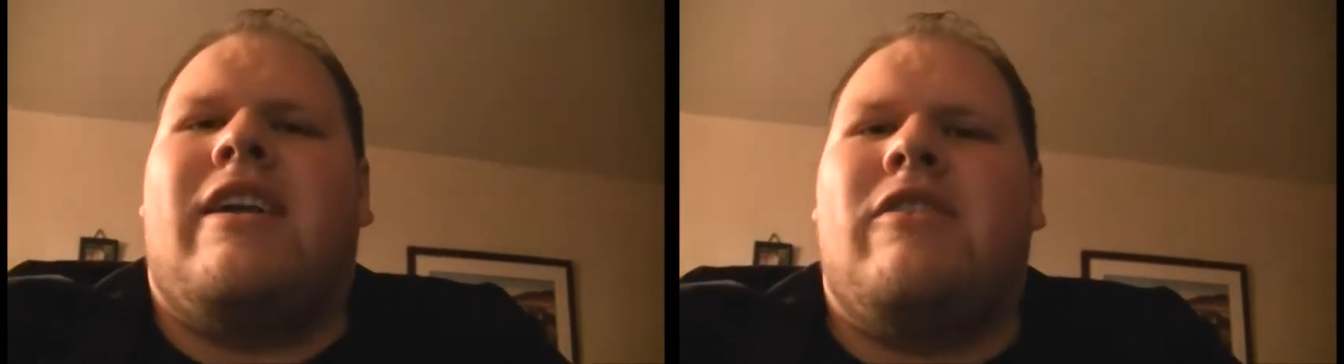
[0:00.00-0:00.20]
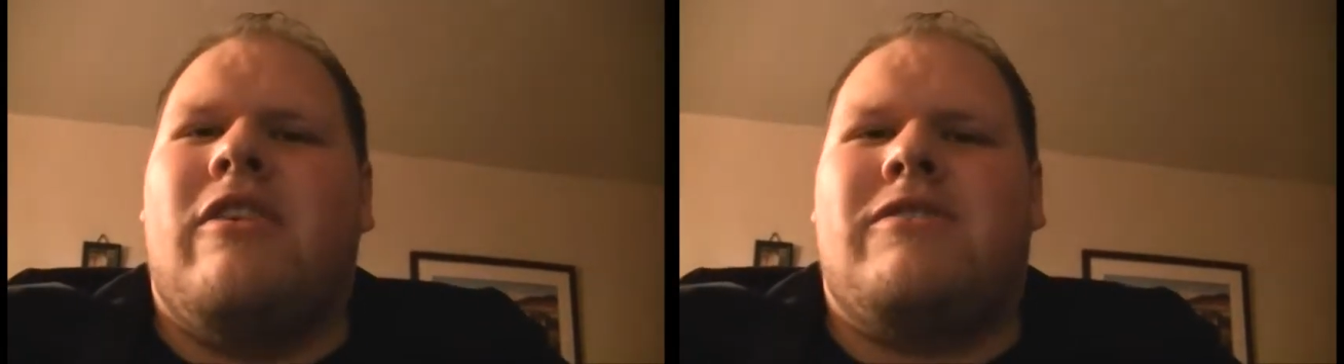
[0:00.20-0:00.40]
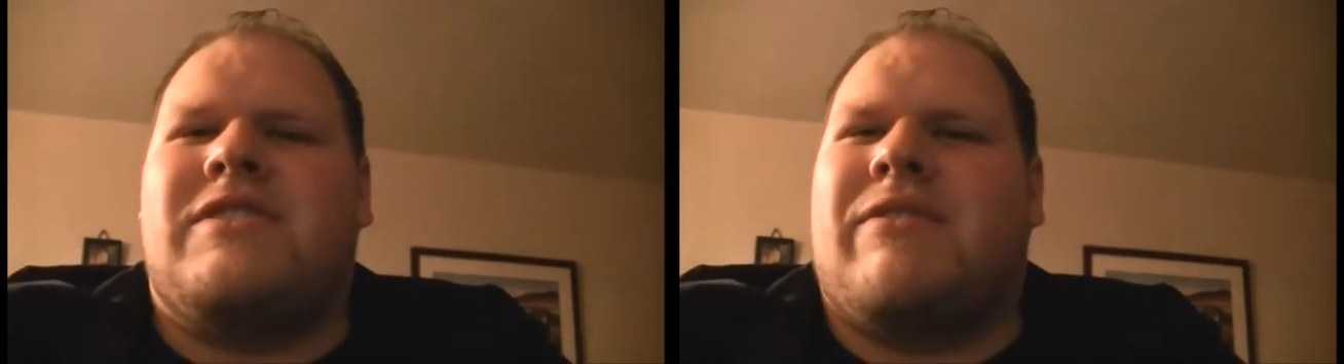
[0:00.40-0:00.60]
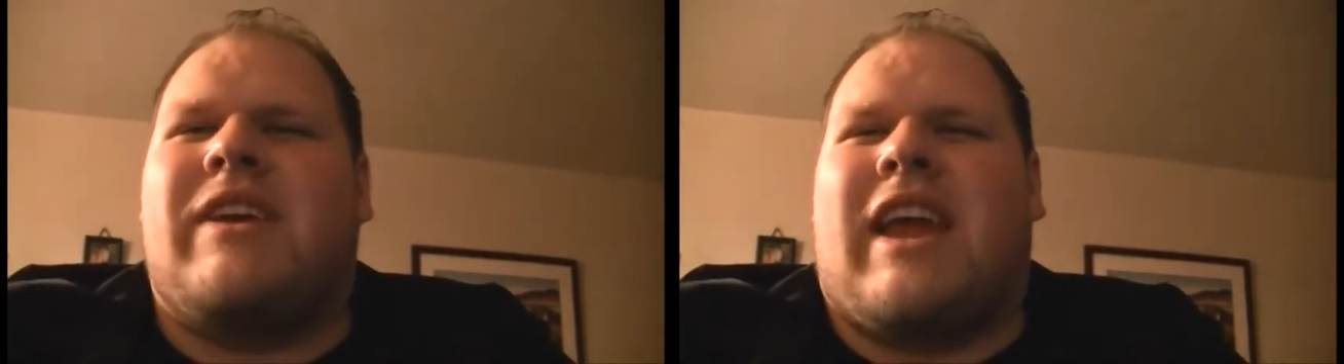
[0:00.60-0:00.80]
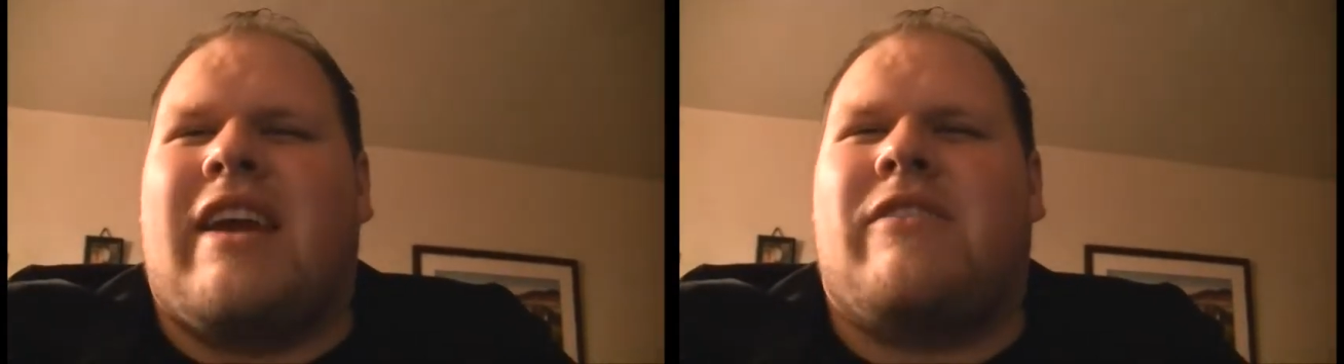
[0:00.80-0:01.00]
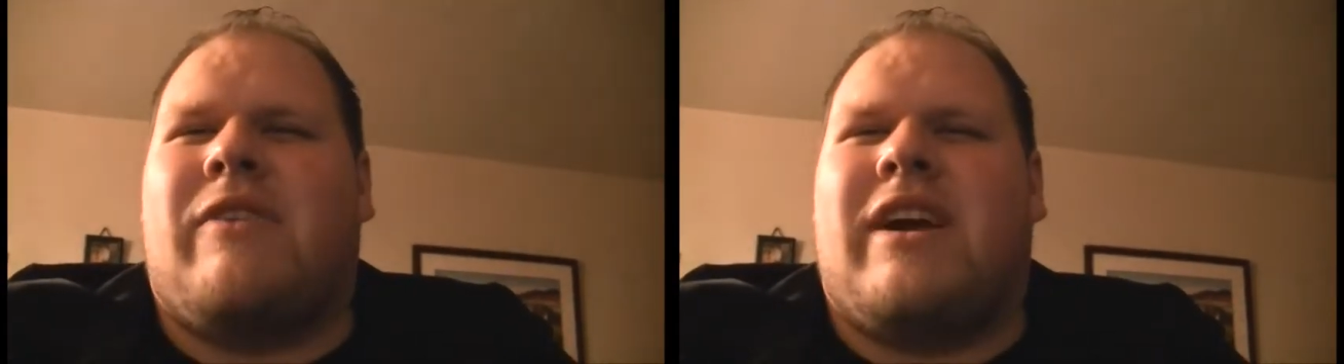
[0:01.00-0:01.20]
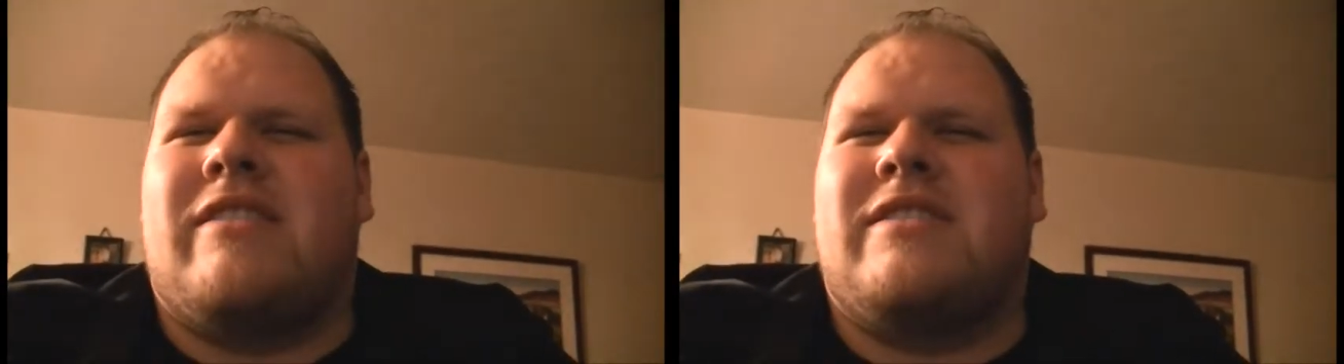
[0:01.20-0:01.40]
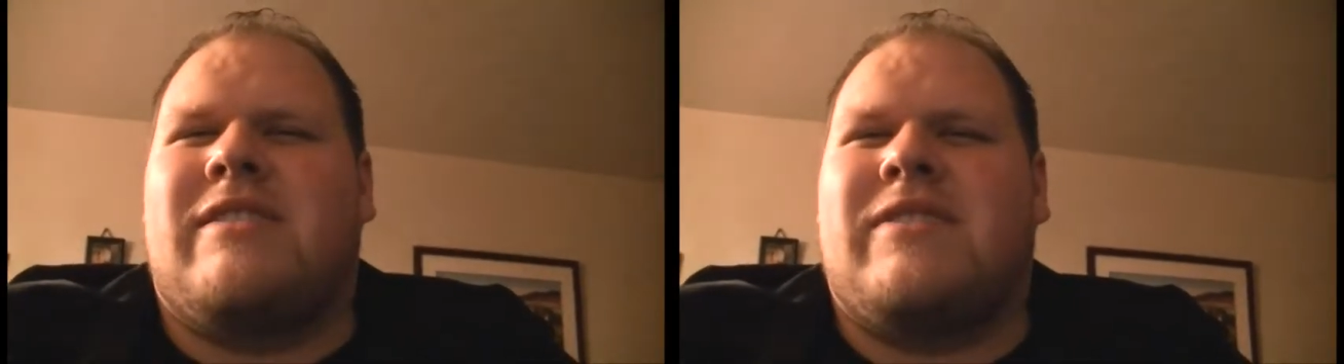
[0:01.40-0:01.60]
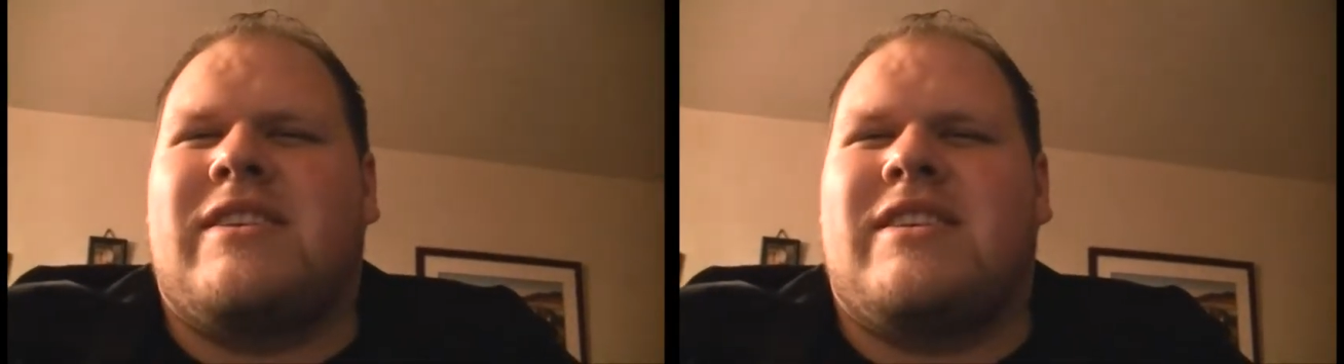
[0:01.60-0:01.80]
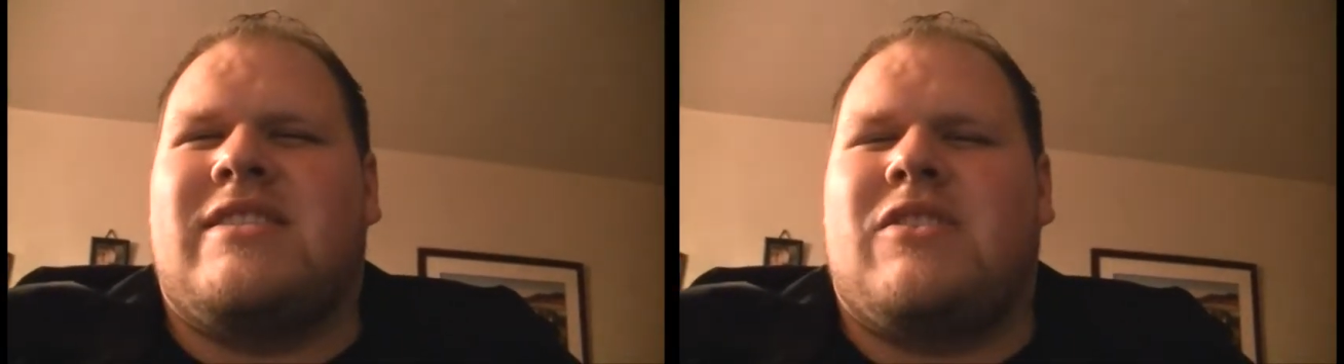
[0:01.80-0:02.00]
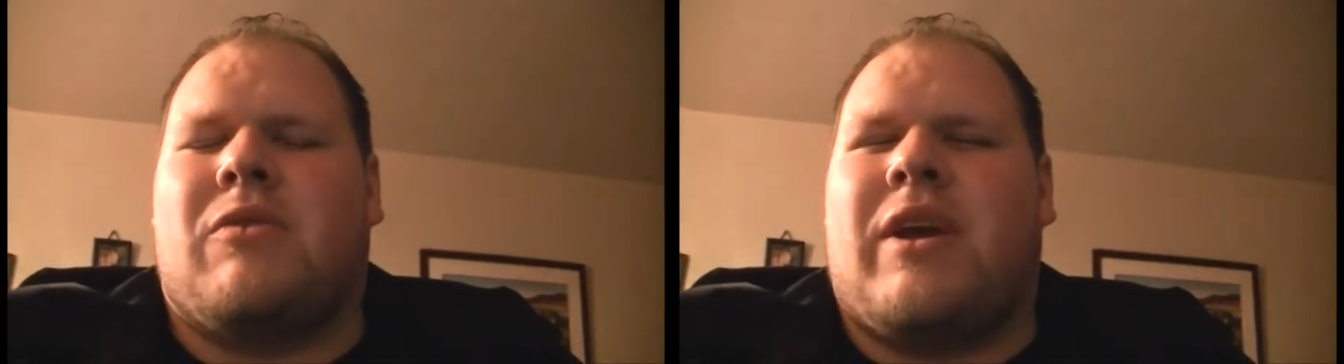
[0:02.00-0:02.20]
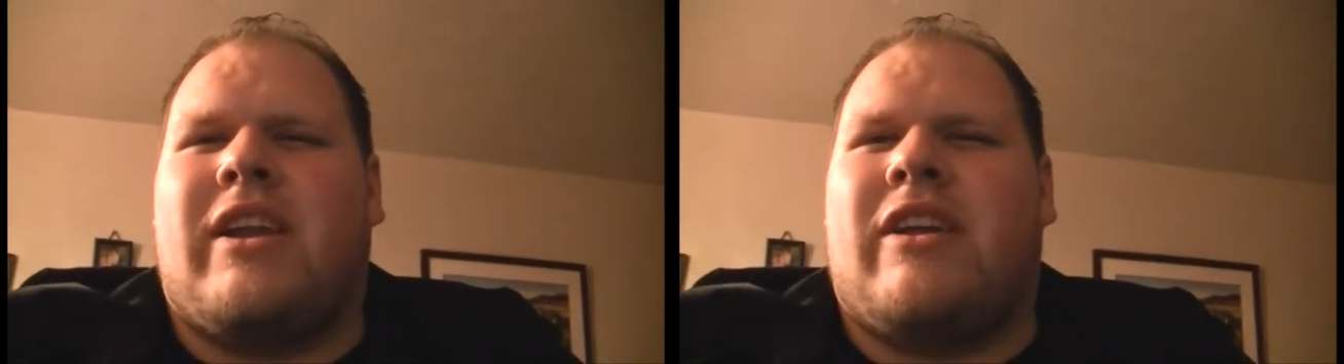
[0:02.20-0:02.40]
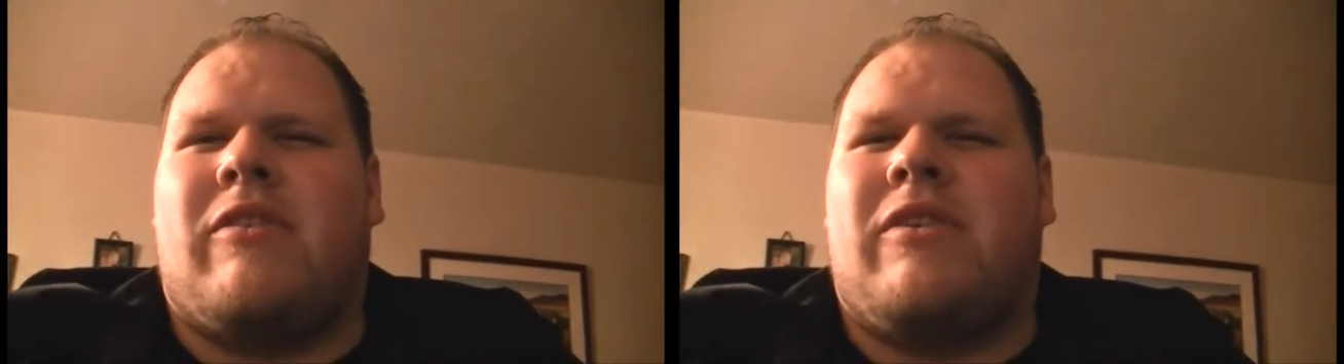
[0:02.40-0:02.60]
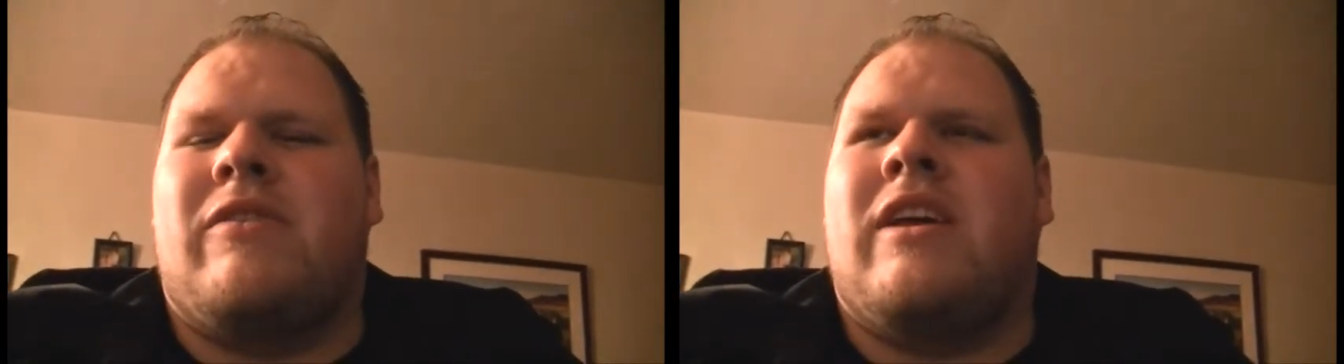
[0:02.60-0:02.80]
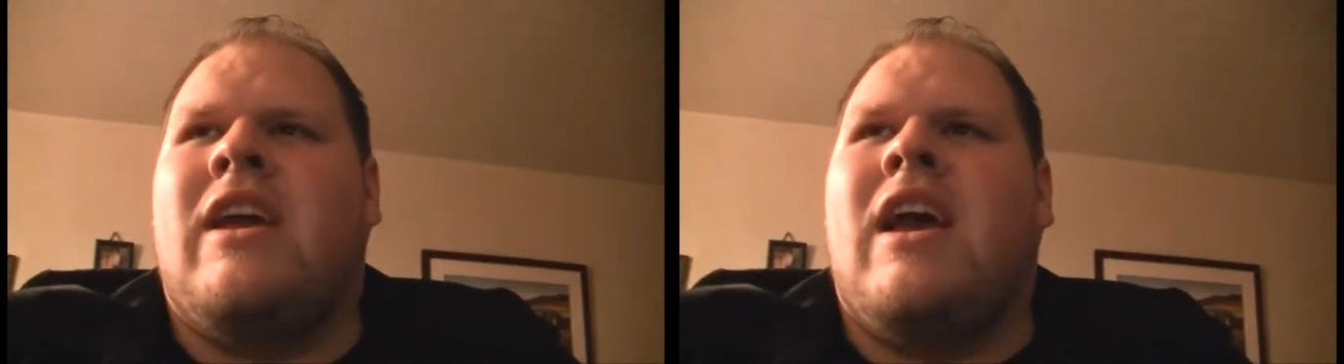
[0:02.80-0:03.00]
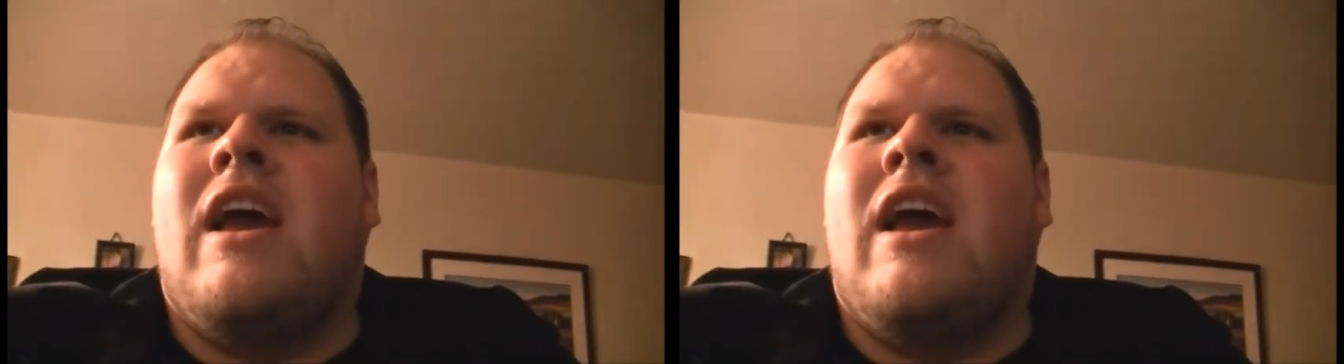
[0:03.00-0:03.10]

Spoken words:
don't know if stuff like Xfire and stuff like that is still around. I don't use it.